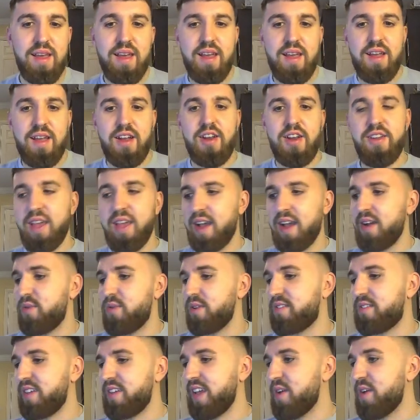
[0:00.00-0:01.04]
yeah, we'll
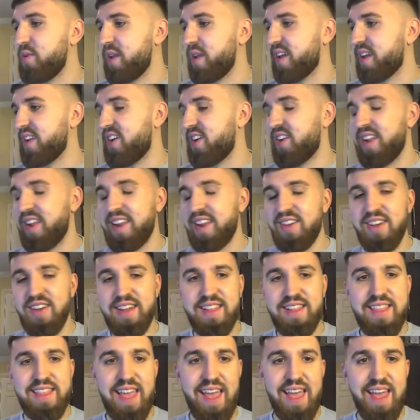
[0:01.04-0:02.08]
see how we get on anyway.
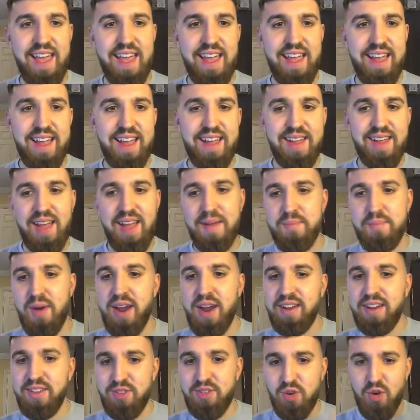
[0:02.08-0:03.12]
Mine
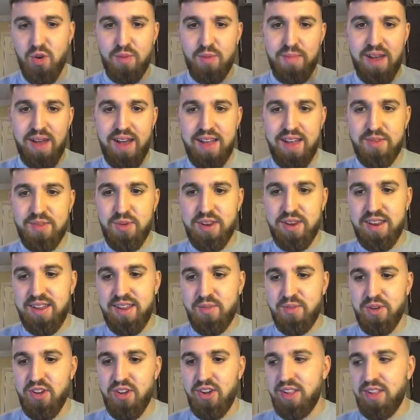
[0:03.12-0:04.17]
is going mad with
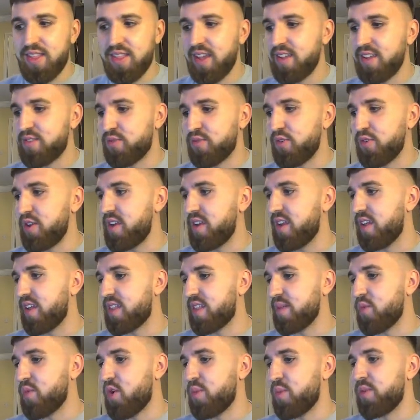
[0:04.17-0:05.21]
all things free hit at the
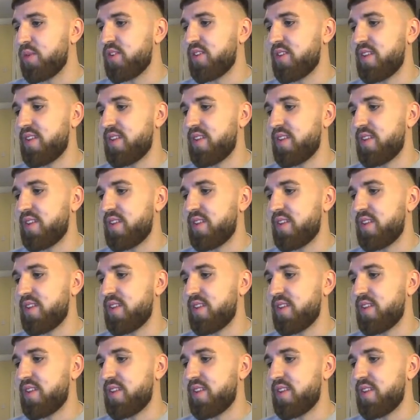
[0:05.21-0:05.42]
moment.